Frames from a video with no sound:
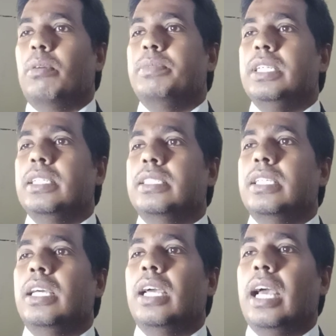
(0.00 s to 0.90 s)

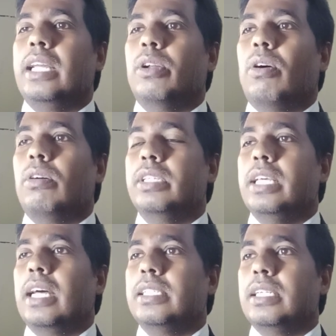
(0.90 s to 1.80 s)
optics, and all
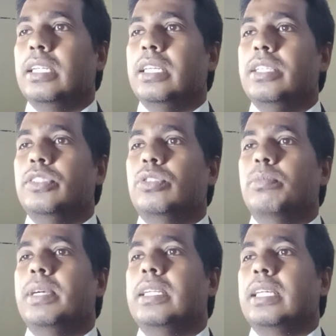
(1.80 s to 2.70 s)
the other
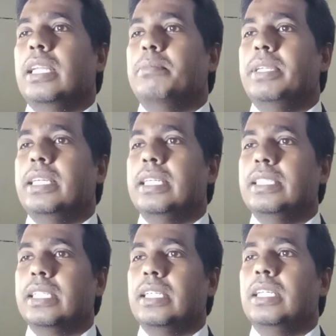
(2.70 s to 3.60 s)
instrument and
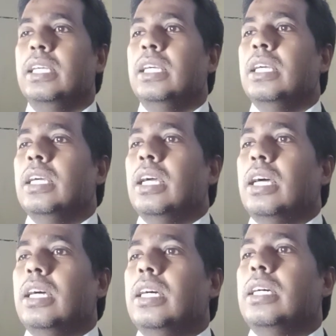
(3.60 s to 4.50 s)
application
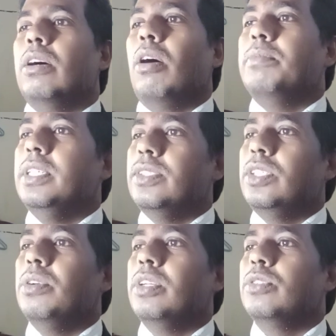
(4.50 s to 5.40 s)
of these
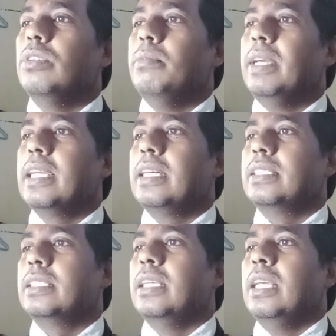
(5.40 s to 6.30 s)
theories will make
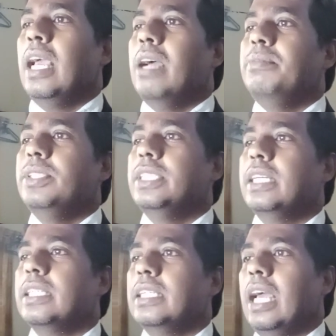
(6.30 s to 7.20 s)
us
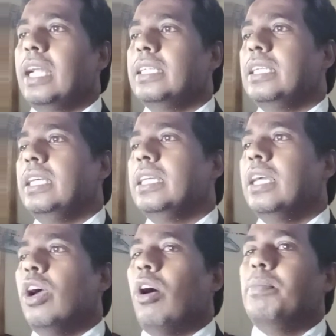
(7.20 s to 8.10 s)
efficient in handling
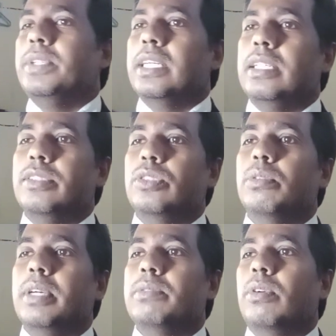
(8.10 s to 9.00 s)
optical
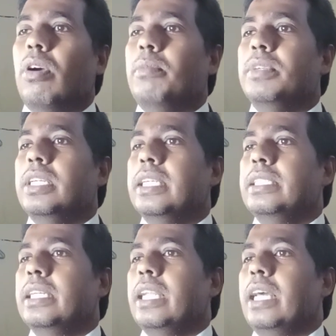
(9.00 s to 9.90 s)
instrument for
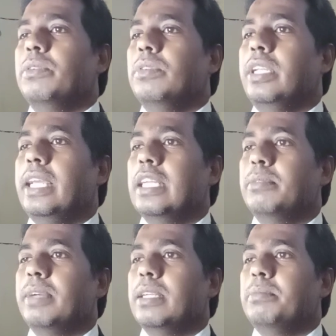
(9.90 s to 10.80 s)
communication, and we will get
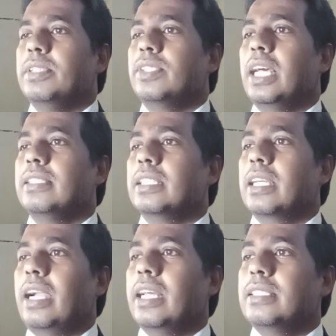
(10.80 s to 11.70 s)
very precise and
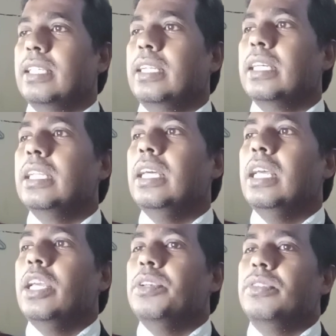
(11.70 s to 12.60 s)
correct signal
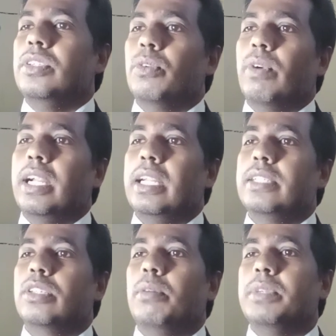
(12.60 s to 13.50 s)
using the
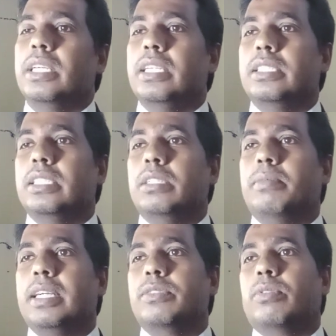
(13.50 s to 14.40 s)
wireless communication
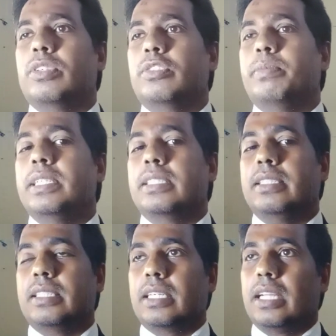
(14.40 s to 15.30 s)
device for space
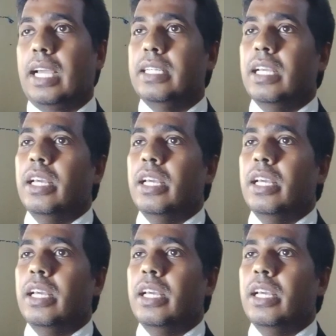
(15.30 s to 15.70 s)
and satellite